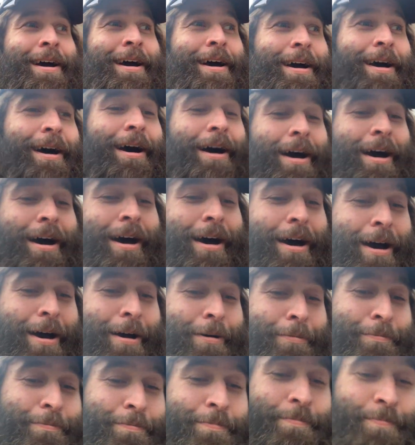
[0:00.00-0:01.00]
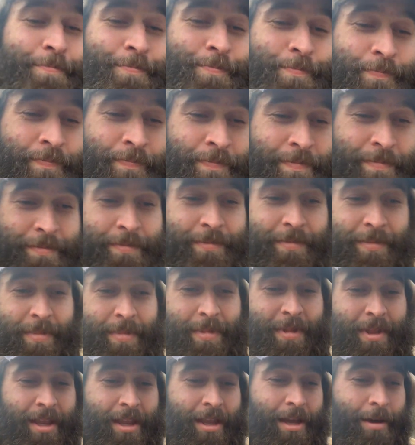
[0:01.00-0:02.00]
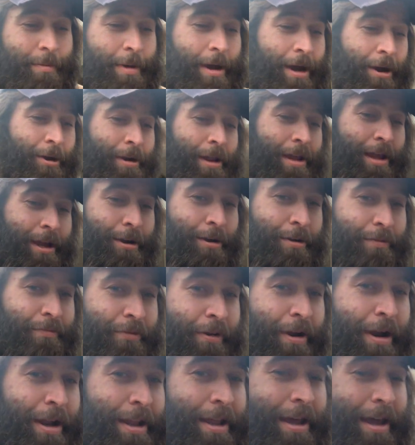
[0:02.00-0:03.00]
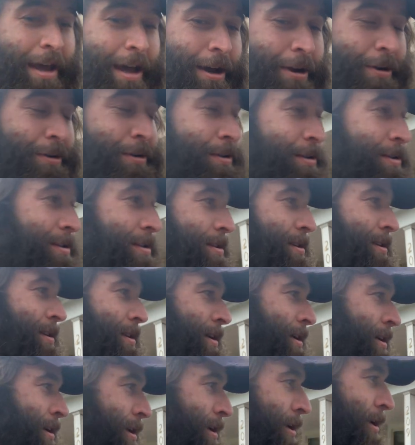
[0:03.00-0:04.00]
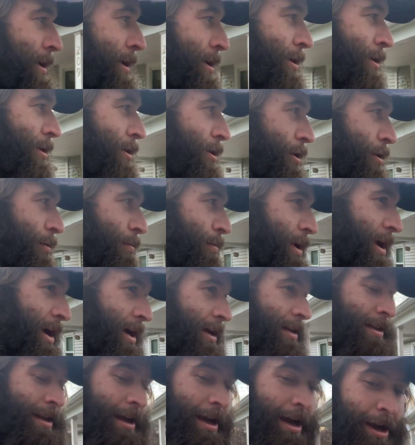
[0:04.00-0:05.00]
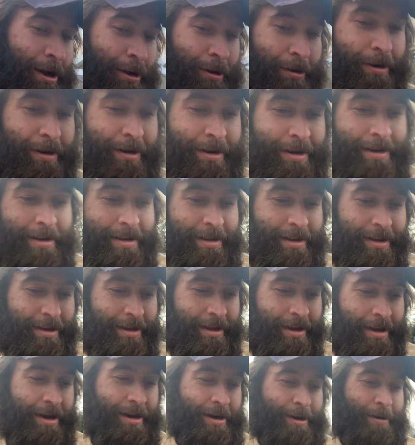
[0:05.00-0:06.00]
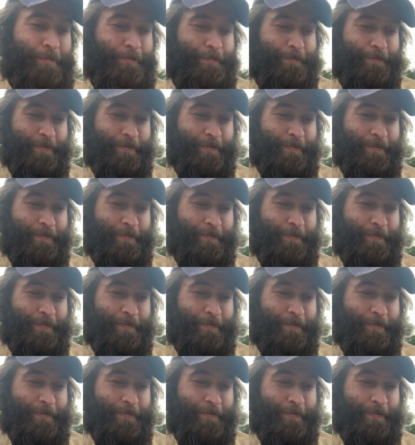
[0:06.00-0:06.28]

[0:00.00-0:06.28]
I'm out here in front of the house, going back down. Been